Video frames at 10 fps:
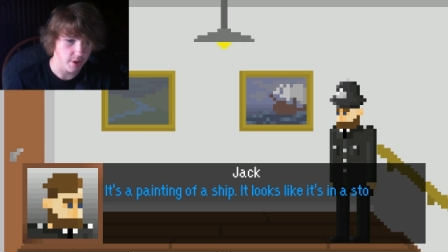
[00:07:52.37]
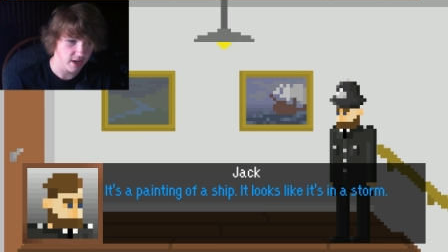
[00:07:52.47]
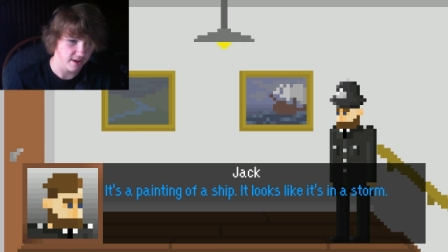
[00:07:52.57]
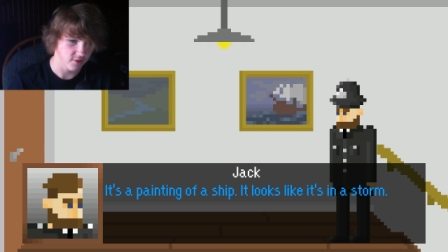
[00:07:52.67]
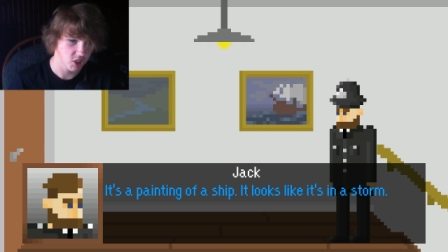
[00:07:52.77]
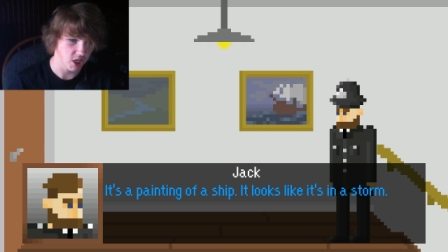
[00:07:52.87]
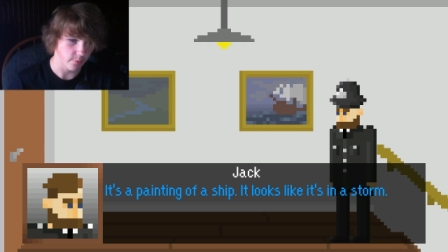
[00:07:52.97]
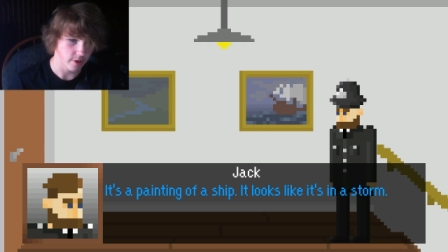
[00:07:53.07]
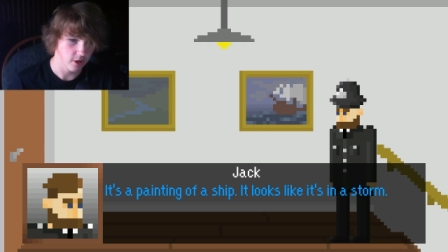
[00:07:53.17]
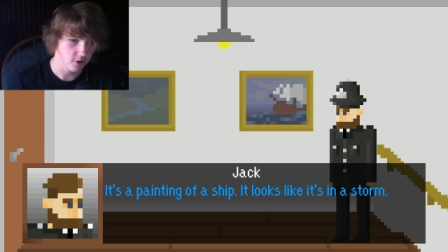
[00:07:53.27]
a painting of a
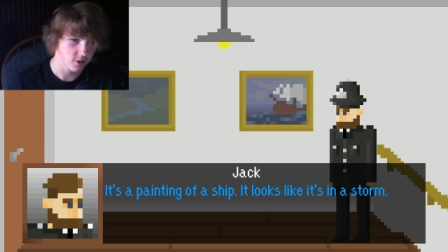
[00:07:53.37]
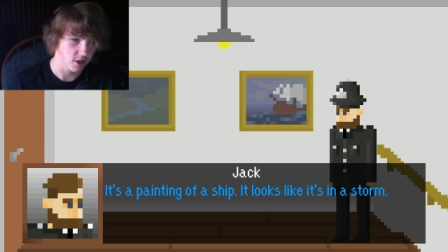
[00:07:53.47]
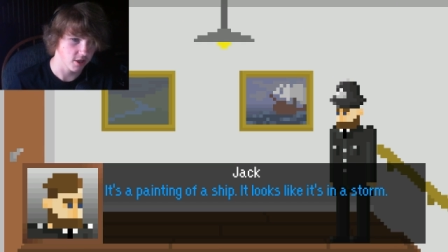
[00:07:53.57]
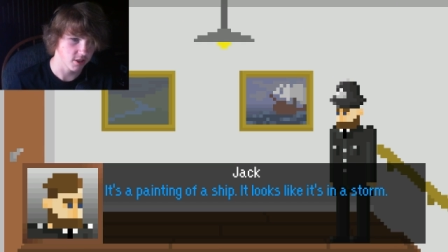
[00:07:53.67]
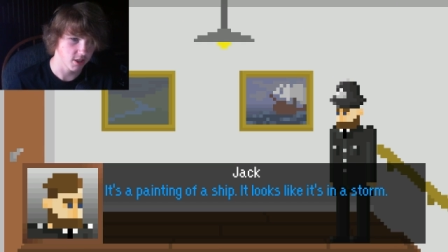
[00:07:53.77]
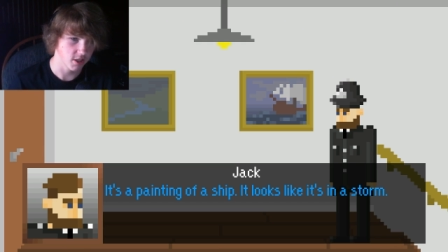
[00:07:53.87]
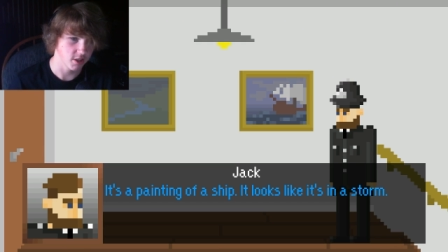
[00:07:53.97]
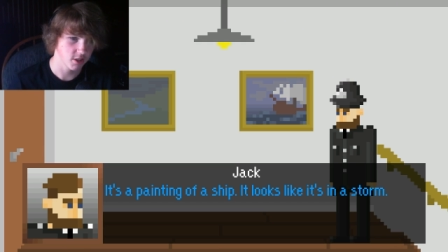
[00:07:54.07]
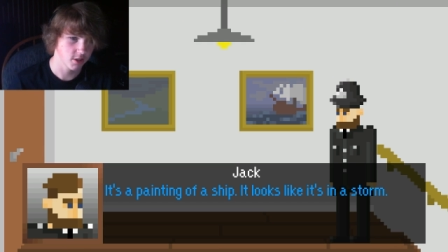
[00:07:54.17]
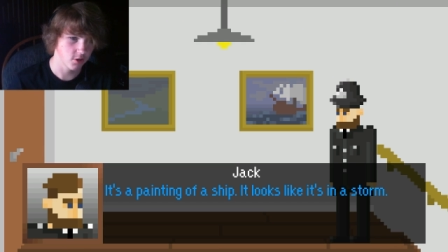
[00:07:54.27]
ship. It looks like it's in a
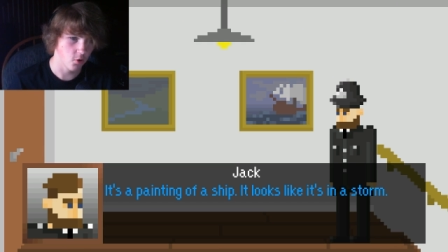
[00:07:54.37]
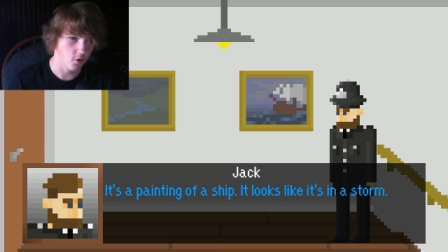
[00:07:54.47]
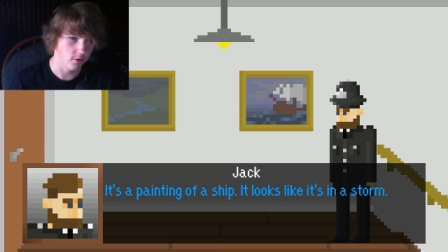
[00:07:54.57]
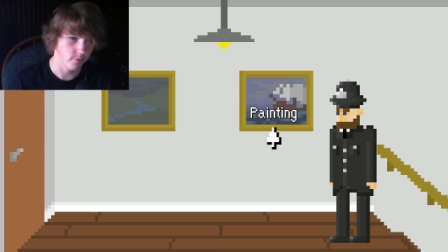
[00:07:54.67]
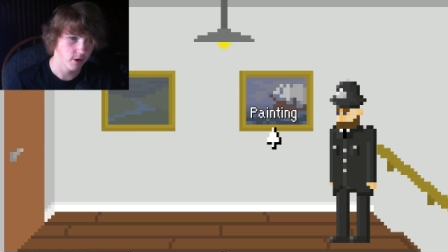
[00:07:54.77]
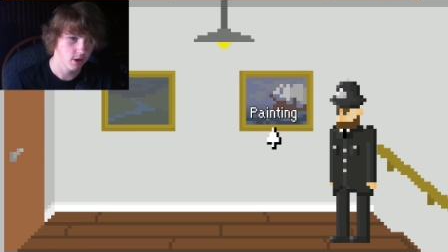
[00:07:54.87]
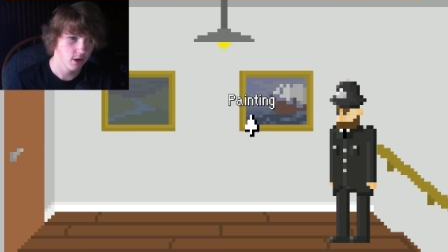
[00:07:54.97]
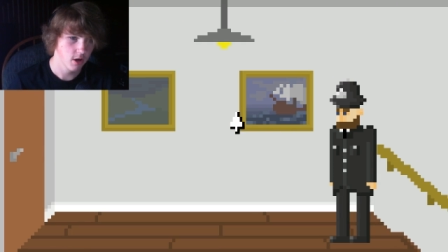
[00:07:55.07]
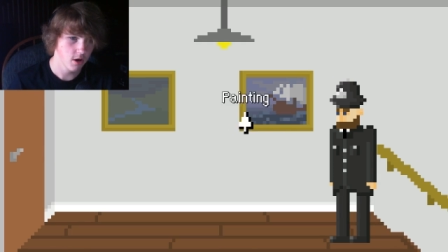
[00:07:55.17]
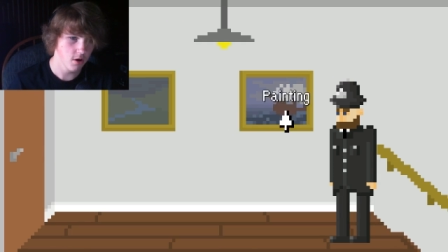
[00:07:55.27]
storm.
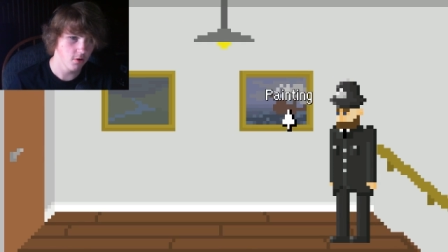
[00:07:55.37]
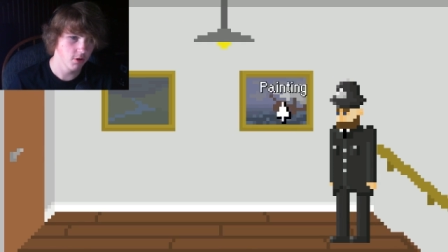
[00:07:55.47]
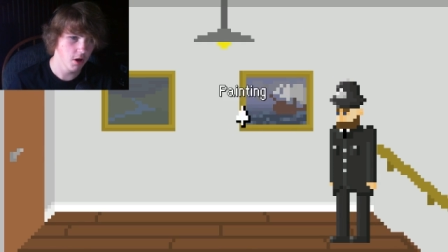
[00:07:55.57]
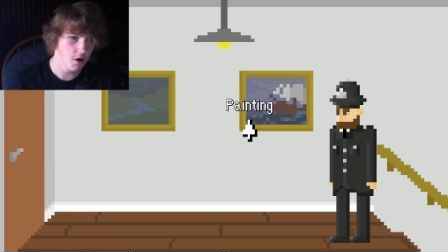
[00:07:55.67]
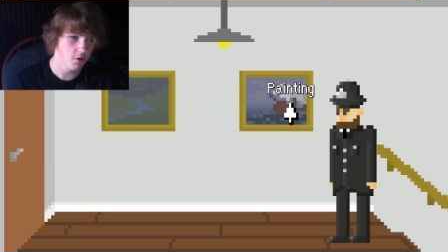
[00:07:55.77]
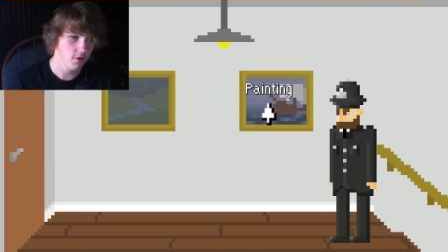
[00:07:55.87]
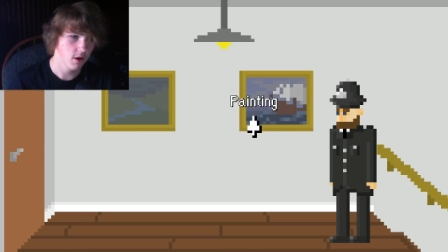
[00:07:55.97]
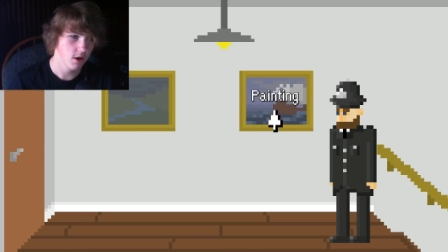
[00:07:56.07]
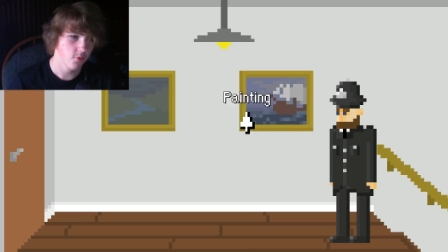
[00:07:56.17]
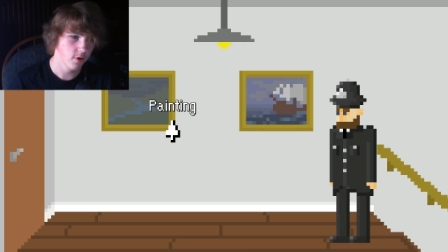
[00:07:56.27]
Oh no,
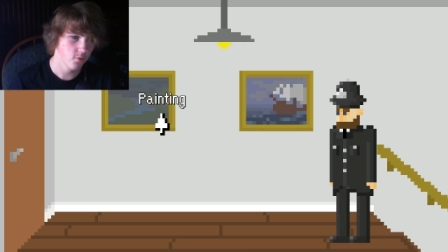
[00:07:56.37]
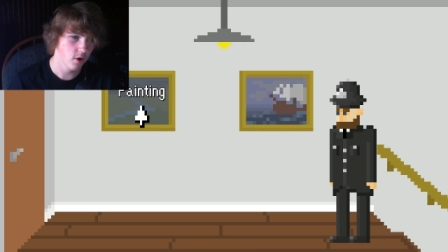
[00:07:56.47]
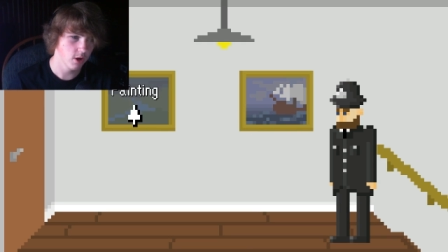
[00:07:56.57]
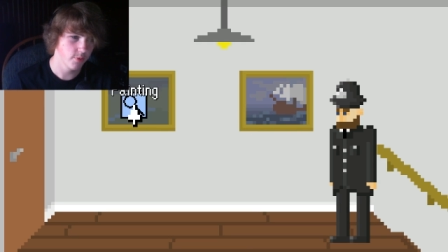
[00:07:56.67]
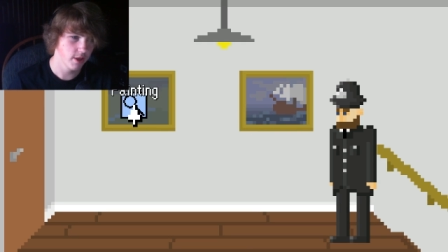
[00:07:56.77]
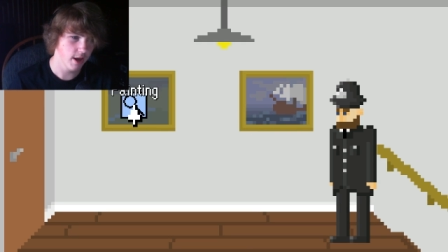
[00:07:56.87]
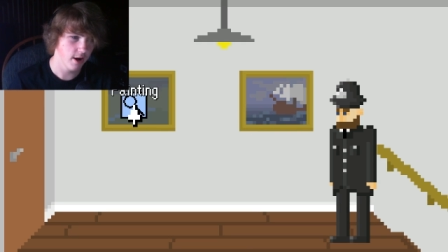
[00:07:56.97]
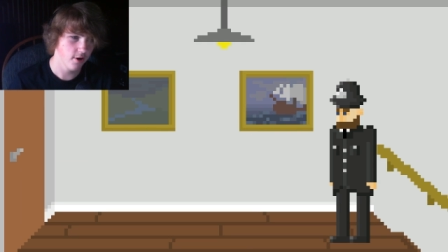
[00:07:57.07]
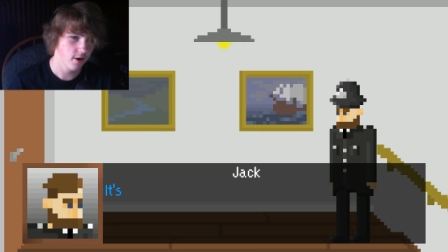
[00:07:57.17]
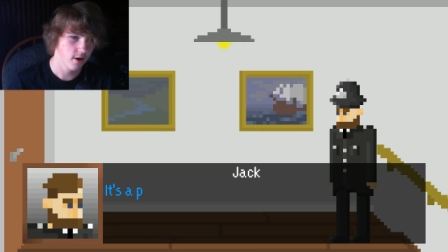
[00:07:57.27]
wouldn't want to be
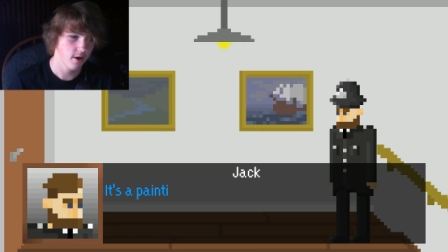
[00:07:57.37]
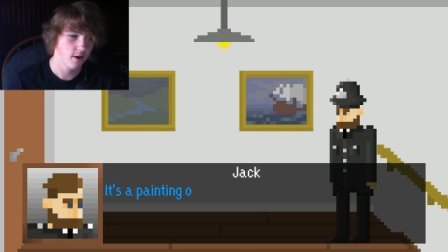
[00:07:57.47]
there.